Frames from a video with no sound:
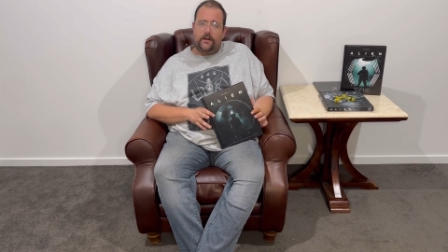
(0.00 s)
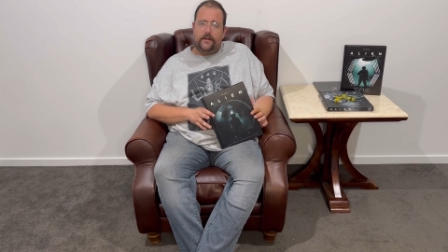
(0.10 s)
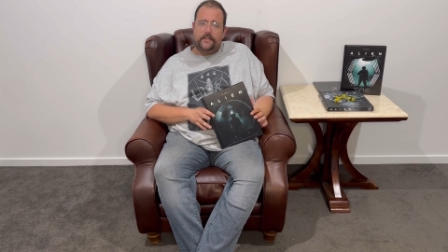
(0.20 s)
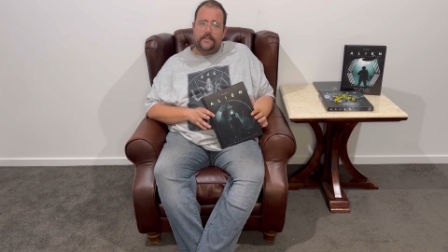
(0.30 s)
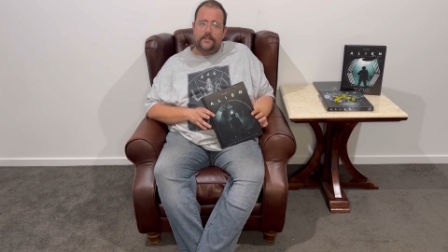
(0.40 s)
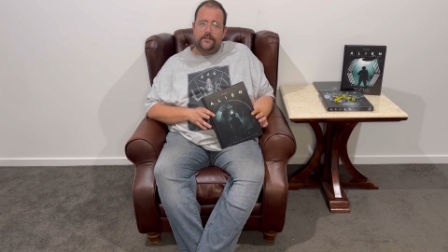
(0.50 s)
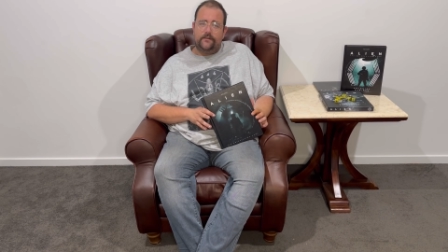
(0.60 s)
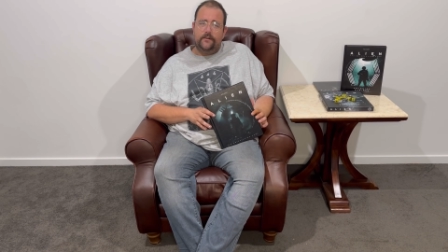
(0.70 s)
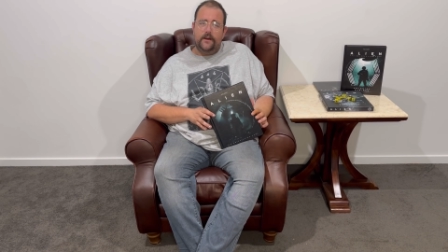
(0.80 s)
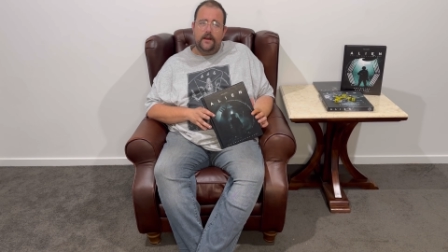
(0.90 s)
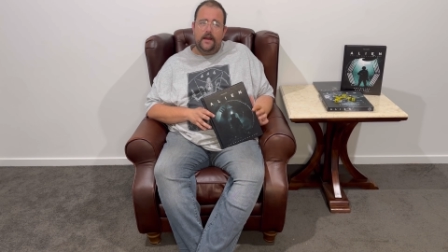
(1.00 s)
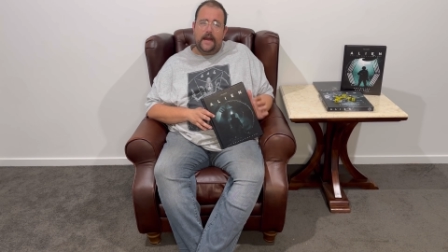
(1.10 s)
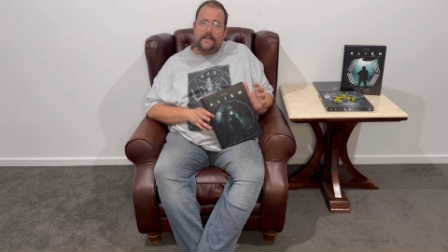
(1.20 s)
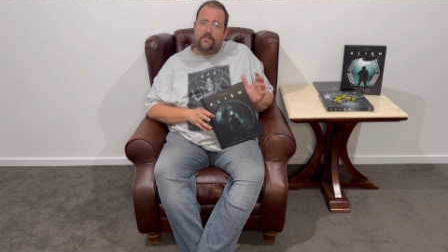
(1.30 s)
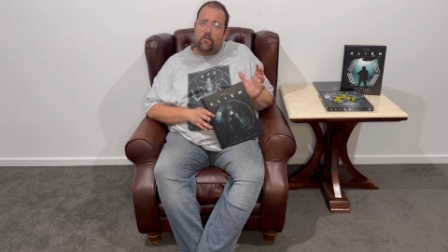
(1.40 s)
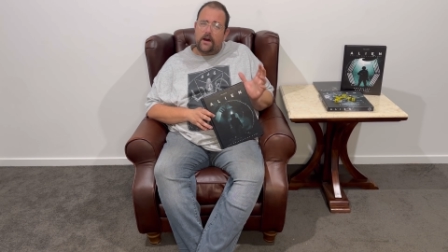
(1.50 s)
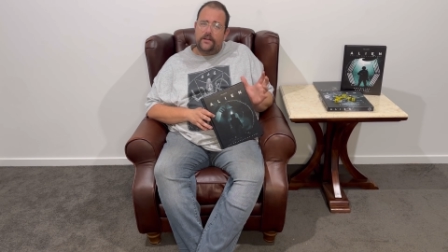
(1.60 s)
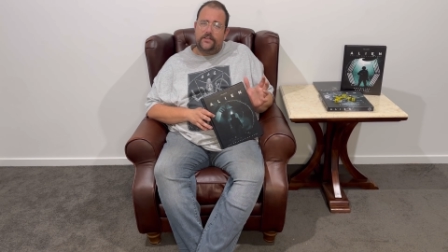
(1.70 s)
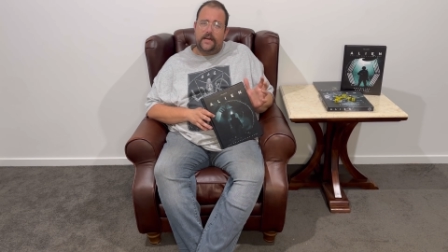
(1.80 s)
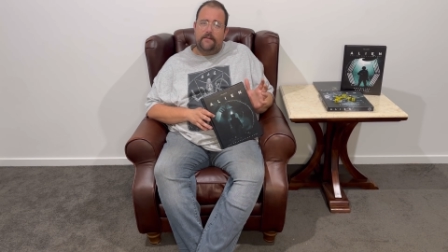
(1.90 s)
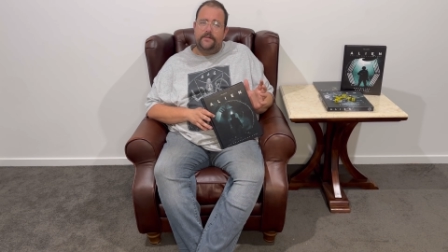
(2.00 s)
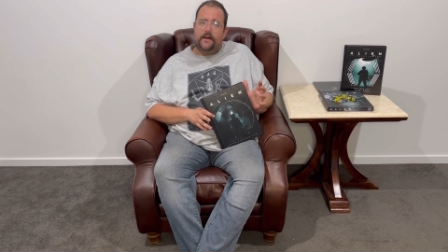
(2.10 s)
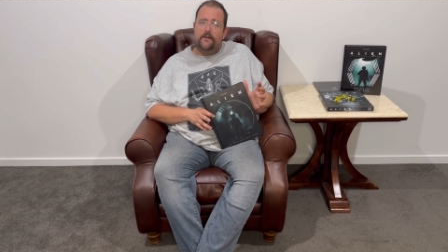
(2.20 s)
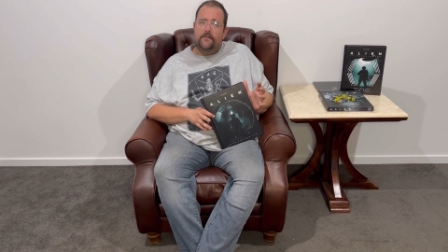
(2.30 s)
in the sense of it's one chapter,